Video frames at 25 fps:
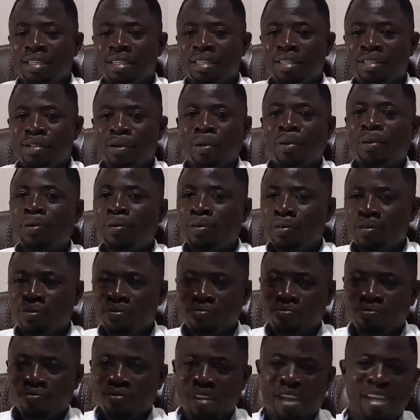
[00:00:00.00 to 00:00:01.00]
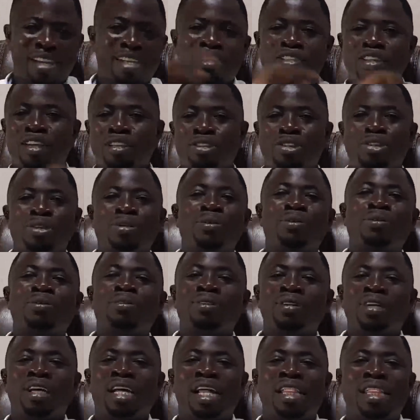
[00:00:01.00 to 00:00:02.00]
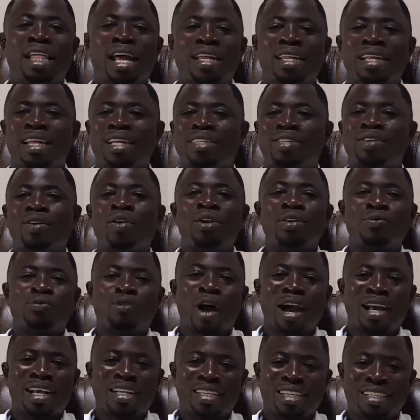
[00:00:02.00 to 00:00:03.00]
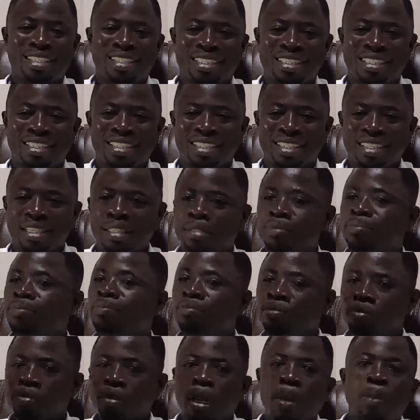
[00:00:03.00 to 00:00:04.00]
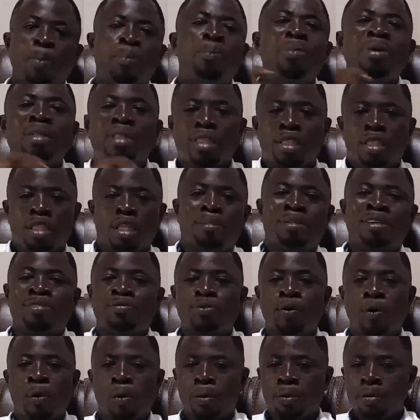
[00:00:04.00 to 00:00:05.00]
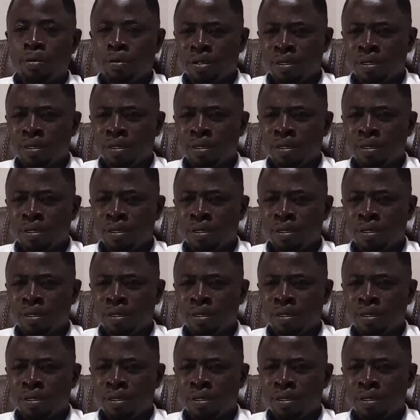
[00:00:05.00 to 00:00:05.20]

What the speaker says: So it is not true that it's only for architects. Myth number 4.